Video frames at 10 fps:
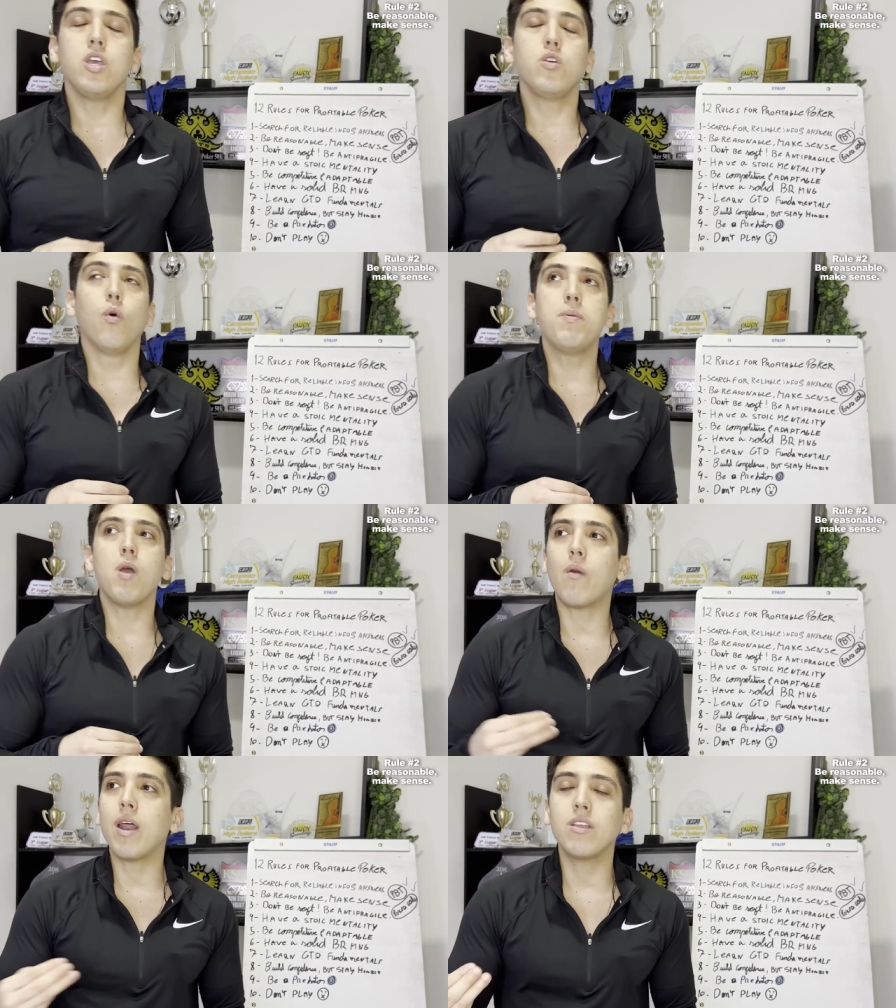you will be
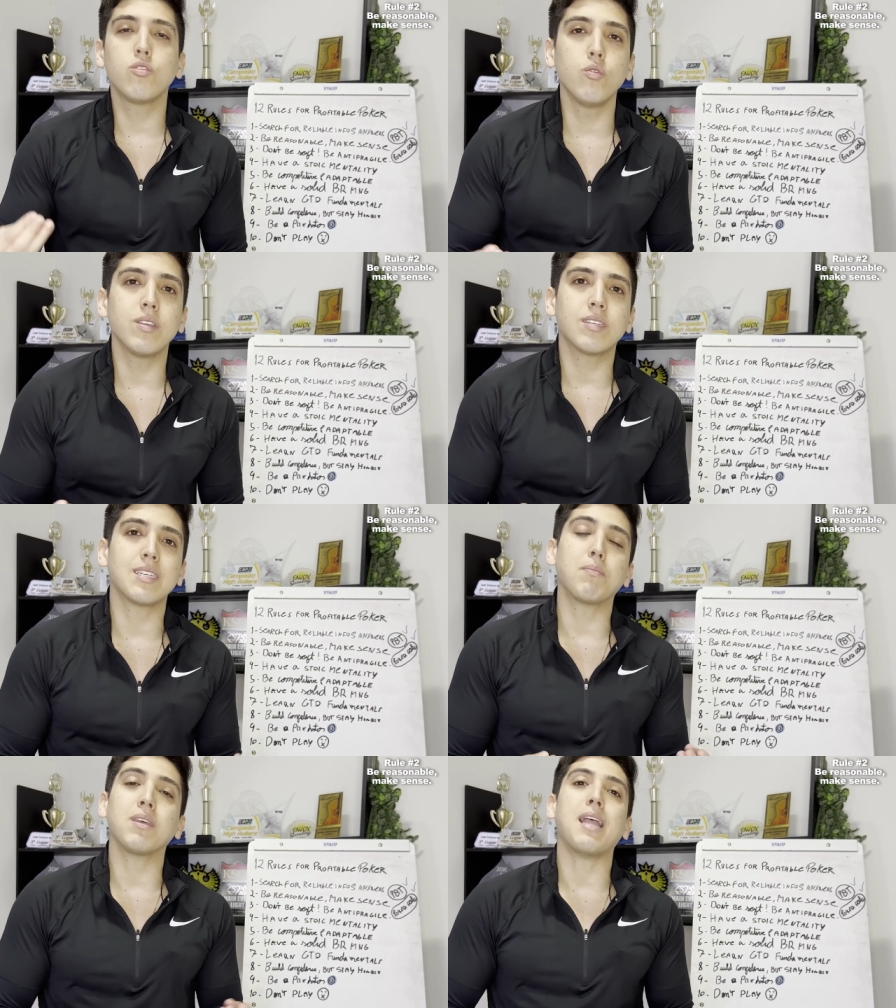already doing
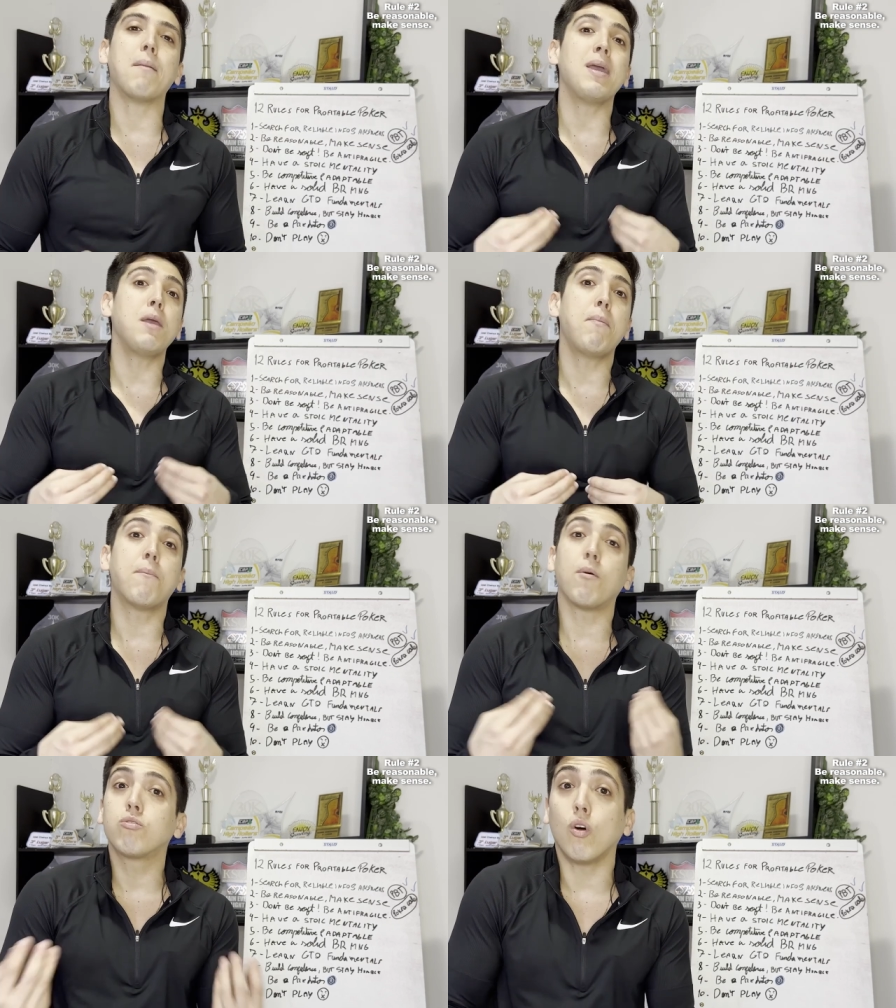something that many
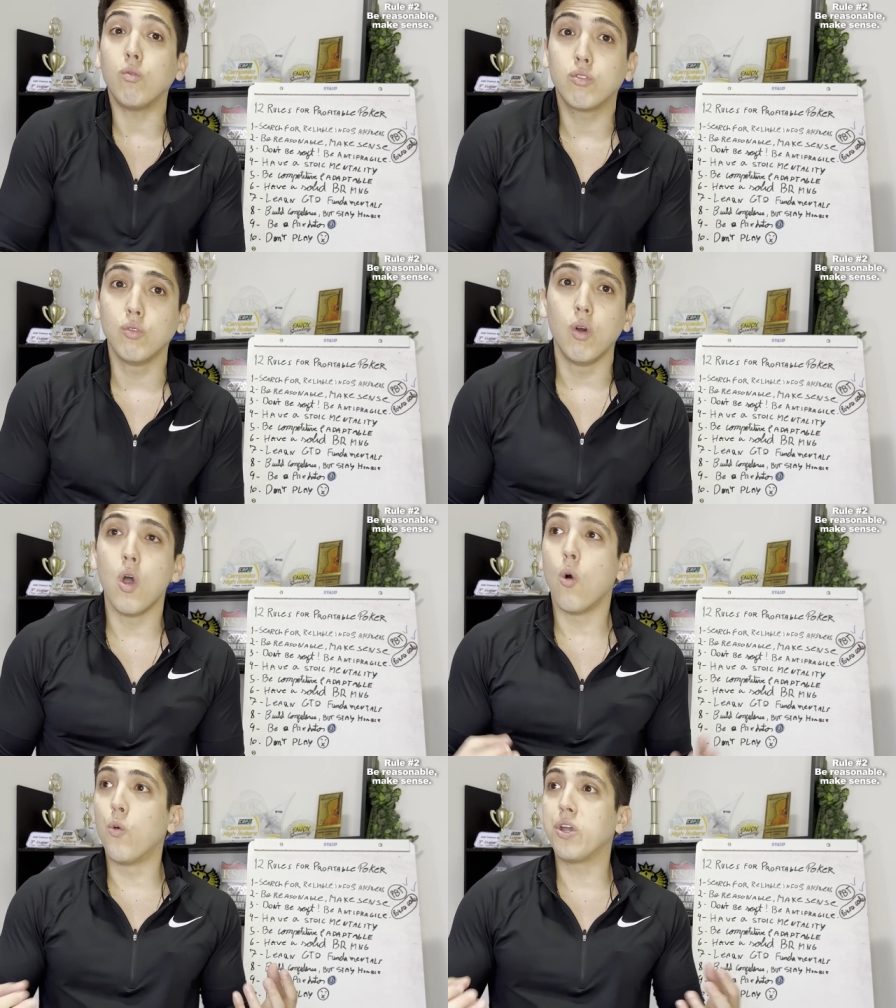people don't do,
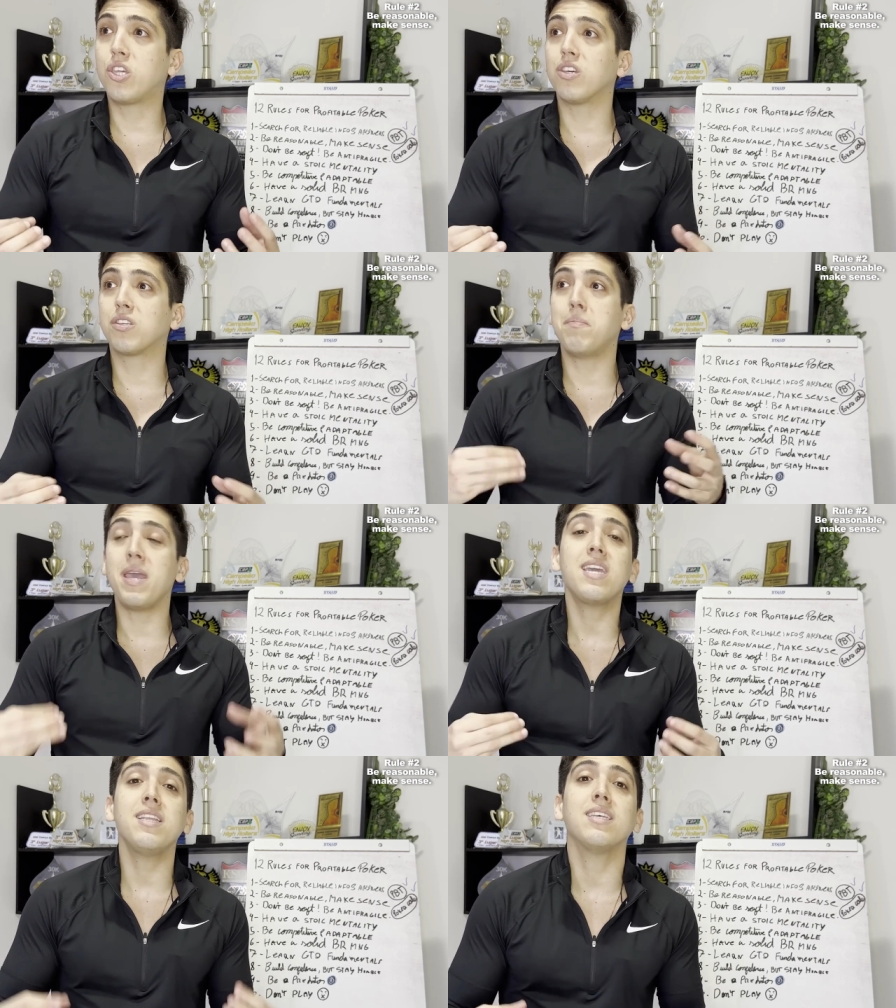which is
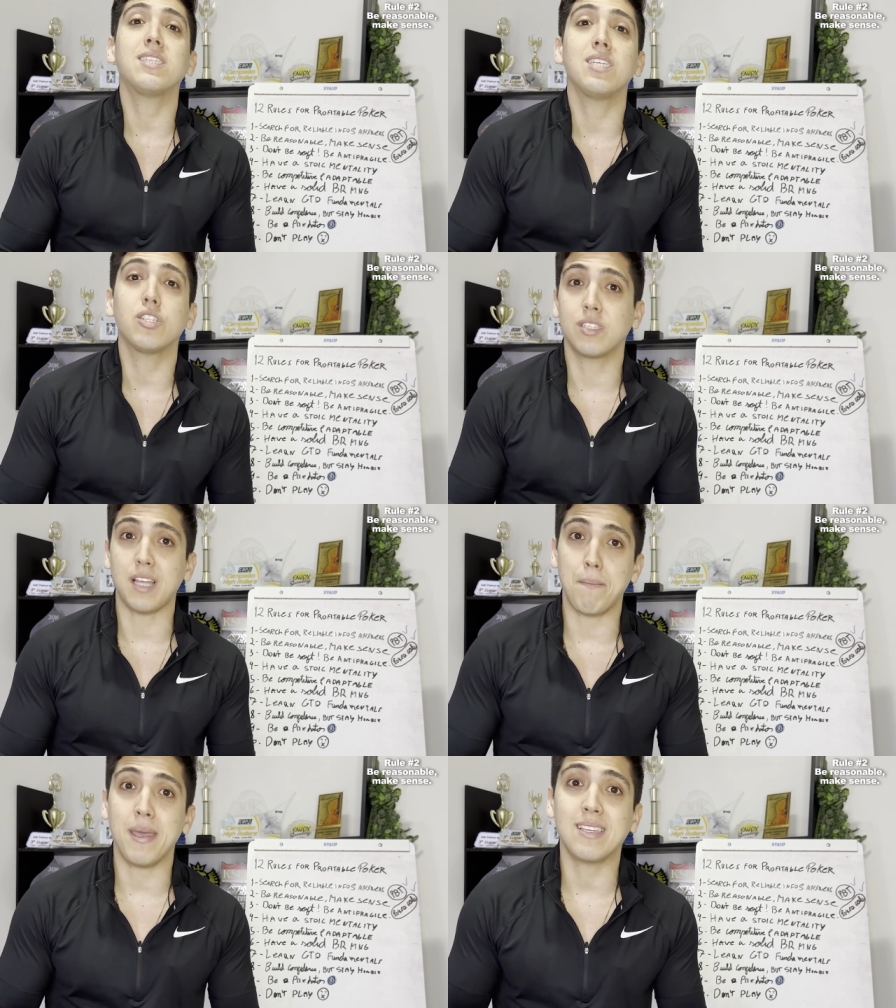making decisions
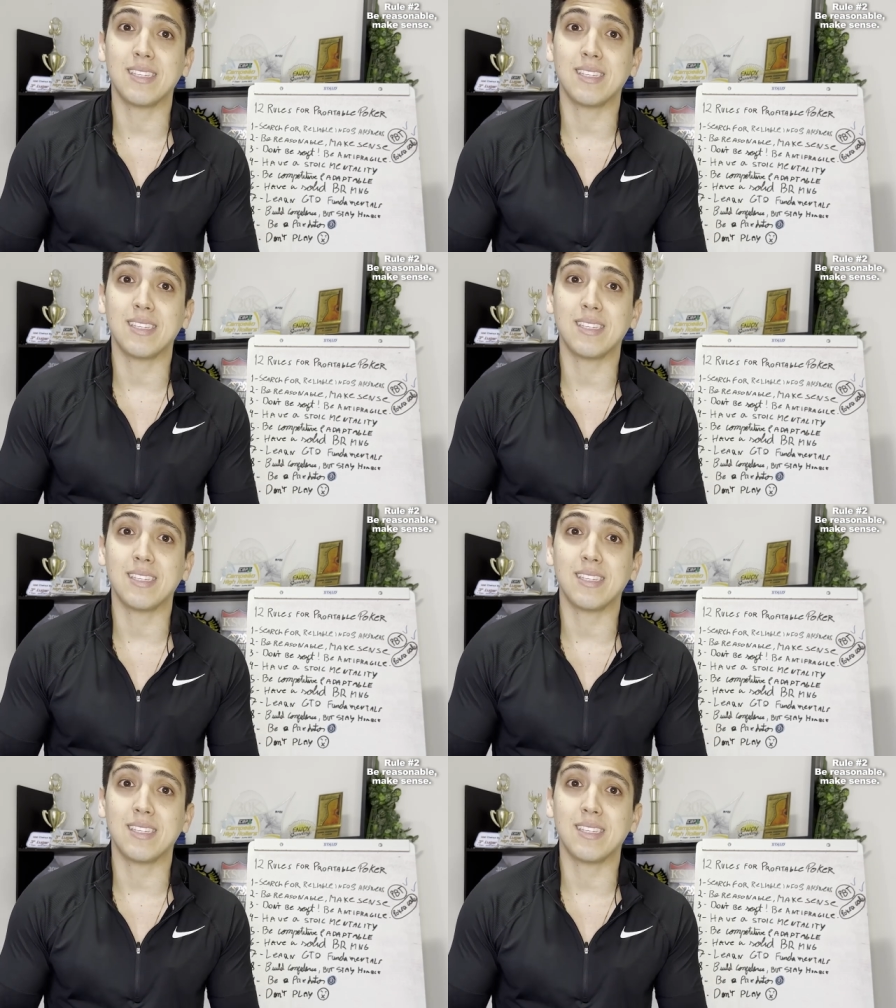that make